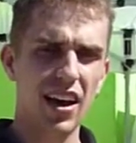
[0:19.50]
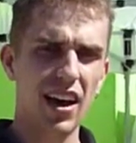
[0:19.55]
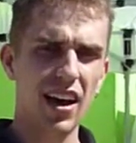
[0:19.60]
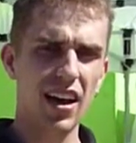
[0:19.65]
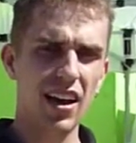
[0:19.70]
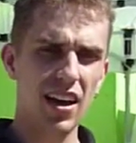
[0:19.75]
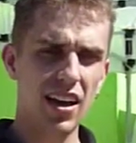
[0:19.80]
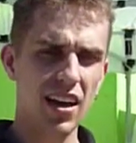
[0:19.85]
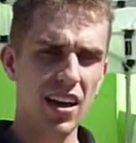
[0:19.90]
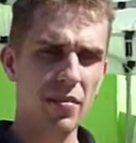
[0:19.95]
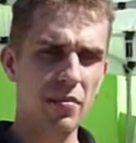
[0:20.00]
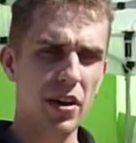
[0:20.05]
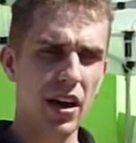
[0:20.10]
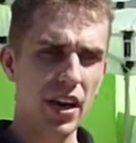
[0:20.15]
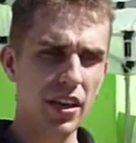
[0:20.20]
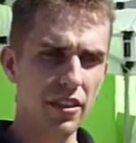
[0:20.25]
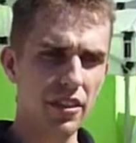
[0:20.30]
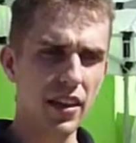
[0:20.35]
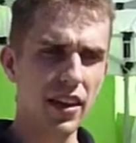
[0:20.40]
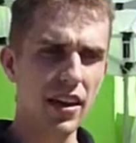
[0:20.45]
Um,
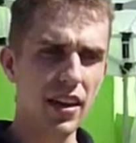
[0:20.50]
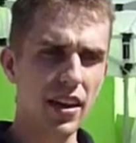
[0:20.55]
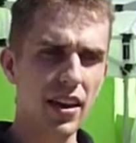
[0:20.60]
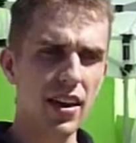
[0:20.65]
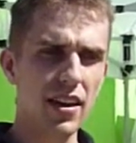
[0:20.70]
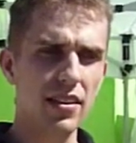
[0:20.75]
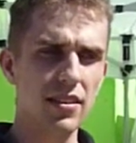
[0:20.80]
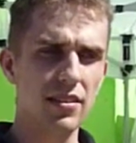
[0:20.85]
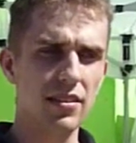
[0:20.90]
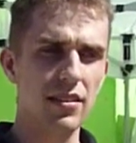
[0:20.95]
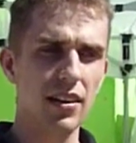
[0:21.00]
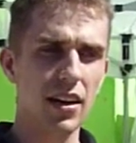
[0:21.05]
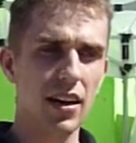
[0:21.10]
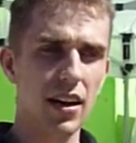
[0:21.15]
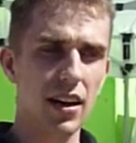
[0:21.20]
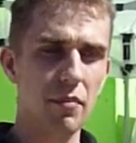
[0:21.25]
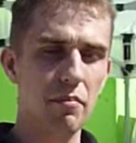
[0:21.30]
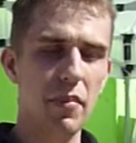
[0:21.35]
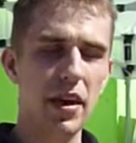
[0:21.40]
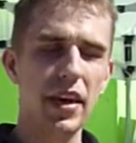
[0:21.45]
I think it's
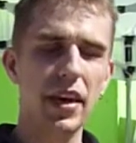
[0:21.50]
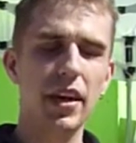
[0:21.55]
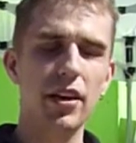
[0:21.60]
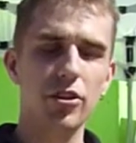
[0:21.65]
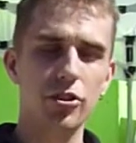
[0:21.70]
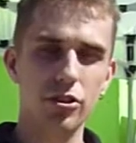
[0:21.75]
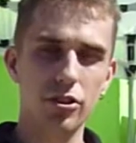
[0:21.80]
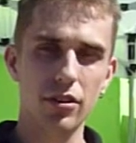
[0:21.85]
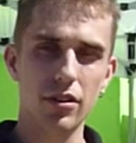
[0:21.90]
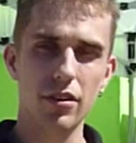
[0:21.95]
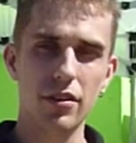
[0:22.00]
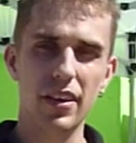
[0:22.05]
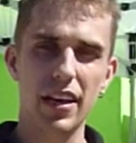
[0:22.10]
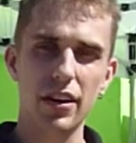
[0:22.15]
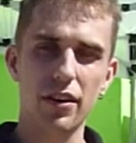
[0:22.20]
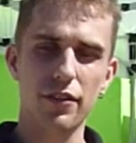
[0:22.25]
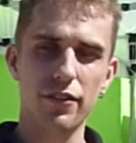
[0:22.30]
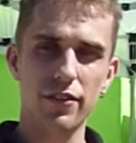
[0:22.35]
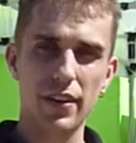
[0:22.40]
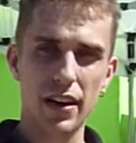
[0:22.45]
uh, making sure that
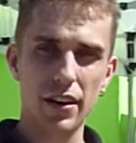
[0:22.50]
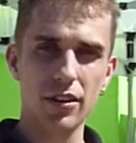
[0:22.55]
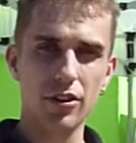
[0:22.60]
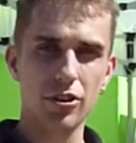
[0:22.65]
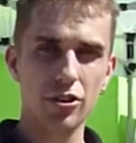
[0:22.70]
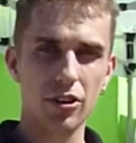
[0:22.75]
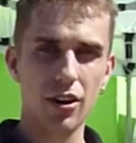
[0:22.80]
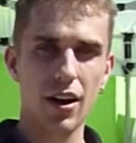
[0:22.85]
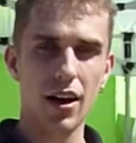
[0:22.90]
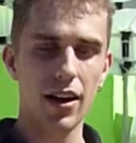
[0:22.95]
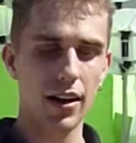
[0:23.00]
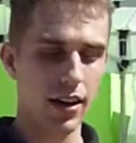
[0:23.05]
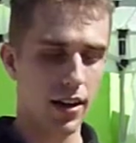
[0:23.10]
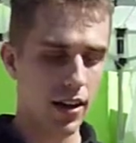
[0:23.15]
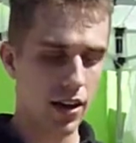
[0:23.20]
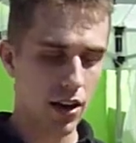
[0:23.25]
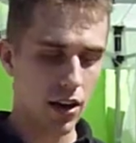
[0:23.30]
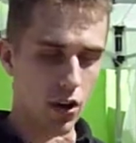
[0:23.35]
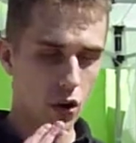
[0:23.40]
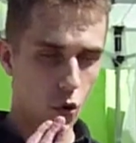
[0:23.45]
your final shot
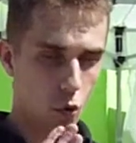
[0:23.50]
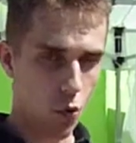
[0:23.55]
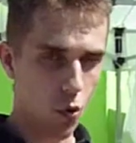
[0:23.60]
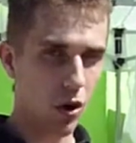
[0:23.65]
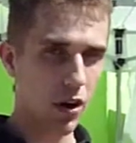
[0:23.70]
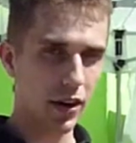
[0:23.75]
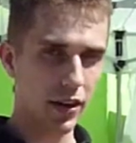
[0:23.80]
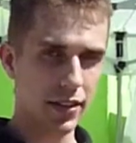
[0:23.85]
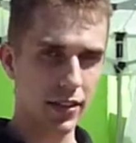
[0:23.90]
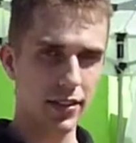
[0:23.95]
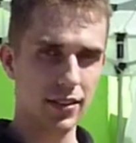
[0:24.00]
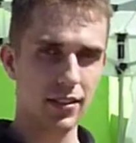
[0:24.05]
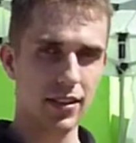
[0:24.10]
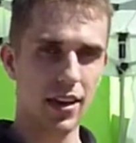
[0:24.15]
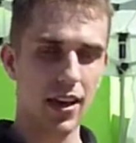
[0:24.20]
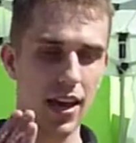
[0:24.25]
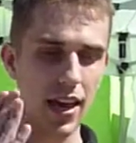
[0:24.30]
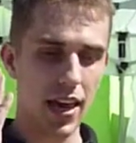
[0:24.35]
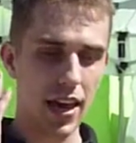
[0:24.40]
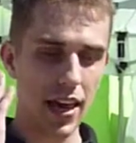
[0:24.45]
works
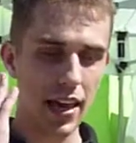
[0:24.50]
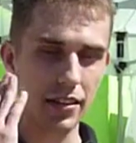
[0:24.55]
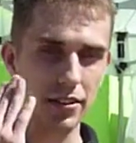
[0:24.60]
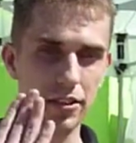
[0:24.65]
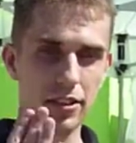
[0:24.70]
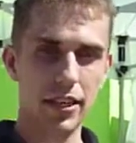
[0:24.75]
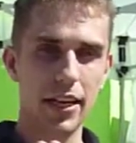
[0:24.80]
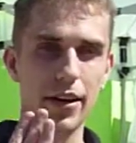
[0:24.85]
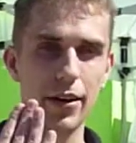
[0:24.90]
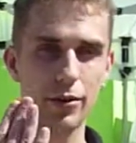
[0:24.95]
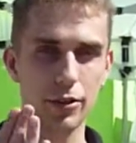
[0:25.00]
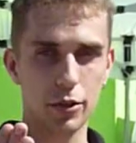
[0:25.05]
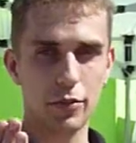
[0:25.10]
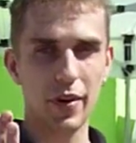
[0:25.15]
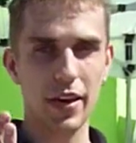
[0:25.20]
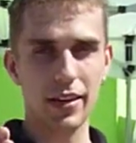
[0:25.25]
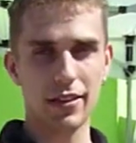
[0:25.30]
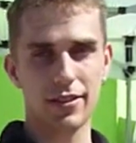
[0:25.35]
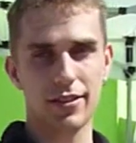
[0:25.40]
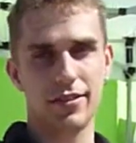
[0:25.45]
in stereo
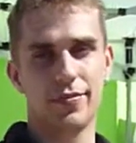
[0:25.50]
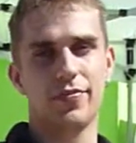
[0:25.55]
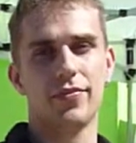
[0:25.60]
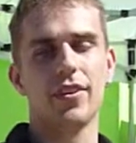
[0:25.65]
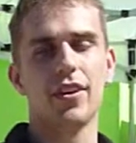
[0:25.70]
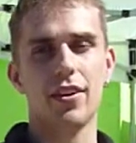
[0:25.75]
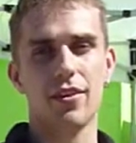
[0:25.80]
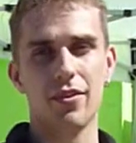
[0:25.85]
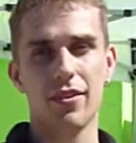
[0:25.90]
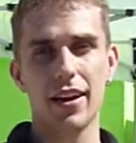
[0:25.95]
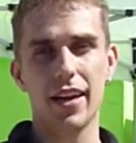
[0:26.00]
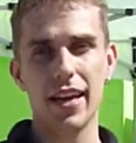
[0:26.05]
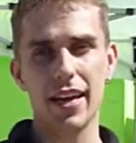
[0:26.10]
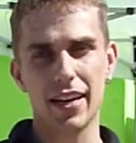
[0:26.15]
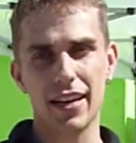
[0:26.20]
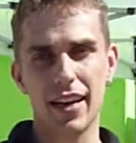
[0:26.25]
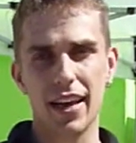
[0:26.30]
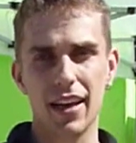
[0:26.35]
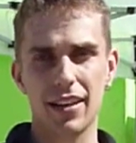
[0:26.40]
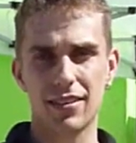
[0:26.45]
space right?
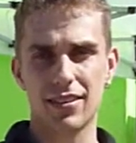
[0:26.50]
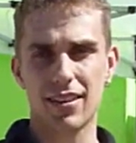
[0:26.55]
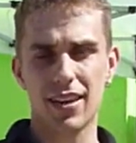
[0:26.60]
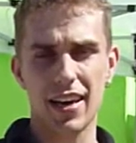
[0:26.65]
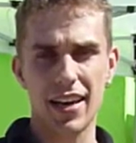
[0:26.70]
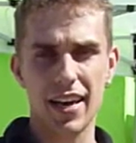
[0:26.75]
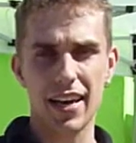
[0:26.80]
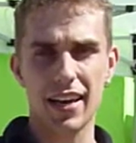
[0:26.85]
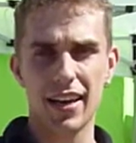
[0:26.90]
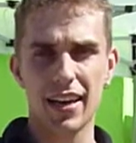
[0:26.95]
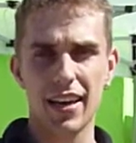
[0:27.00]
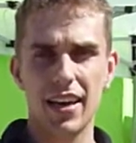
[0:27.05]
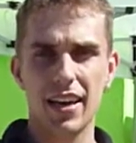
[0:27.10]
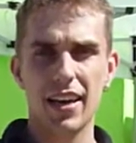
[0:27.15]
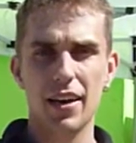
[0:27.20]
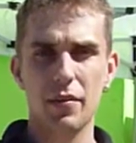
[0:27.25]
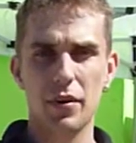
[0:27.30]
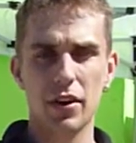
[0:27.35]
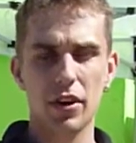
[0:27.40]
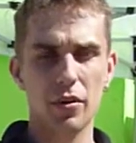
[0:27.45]
It's like,
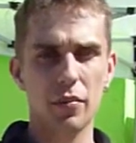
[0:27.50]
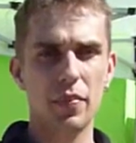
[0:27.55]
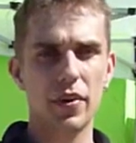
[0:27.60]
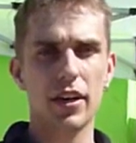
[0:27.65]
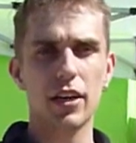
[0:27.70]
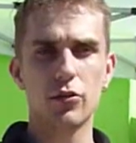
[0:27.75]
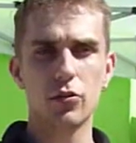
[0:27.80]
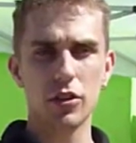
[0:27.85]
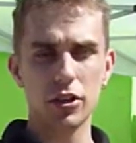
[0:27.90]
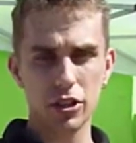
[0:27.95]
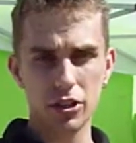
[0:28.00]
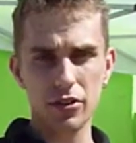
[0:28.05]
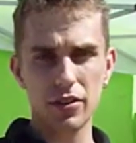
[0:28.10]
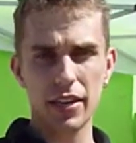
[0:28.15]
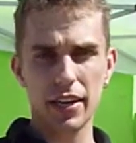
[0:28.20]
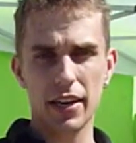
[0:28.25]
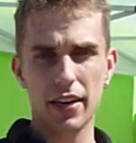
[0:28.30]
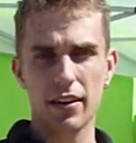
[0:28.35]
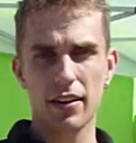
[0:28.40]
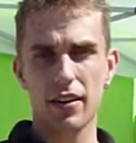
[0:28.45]
you know, because we're
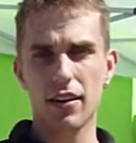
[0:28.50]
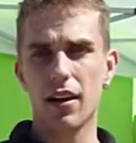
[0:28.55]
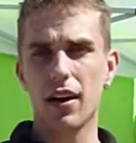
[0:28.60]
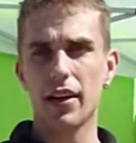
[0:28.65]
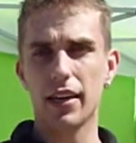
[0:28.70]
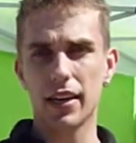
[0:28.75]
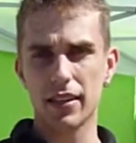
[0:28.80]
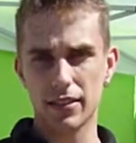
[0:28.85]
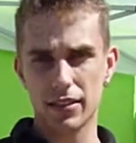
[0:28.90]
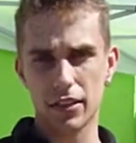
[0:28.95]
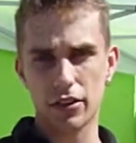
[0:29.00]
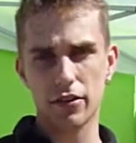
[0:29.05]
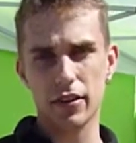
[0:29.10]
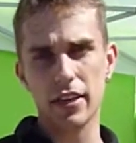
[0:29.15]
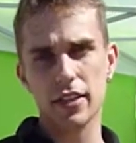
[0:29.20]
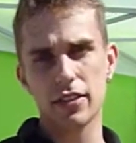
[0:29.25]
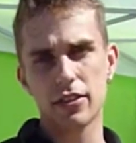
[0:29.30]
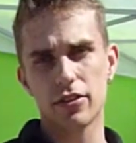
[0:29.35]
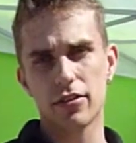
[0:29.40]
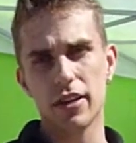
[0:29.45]
shooting here against a
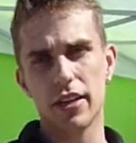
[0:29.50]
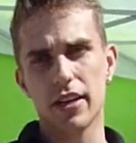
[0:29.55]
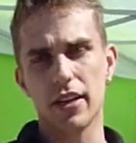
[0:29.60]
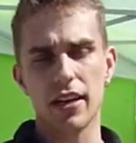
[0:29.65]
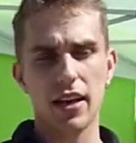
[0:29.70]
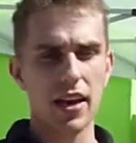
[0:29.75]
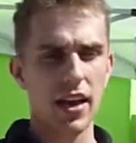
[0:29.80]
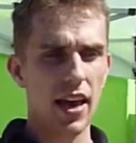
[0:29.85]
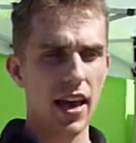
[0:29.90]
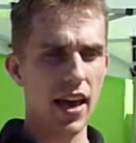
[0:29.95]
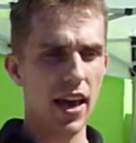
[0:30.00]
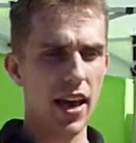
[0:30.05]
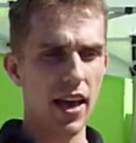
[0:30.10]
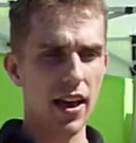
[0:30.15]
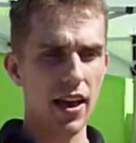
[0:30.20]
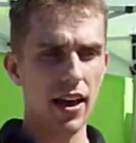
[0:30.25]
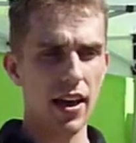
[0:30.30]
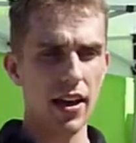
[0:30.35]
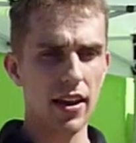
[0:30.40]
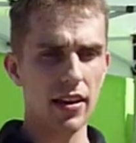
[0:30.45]
green screen
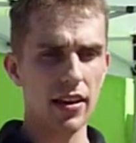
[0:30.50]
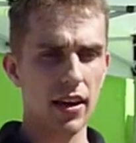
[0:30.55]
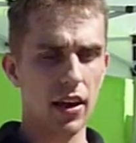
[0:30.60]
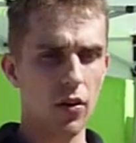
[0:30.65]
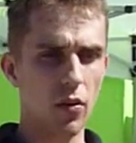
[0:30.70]
and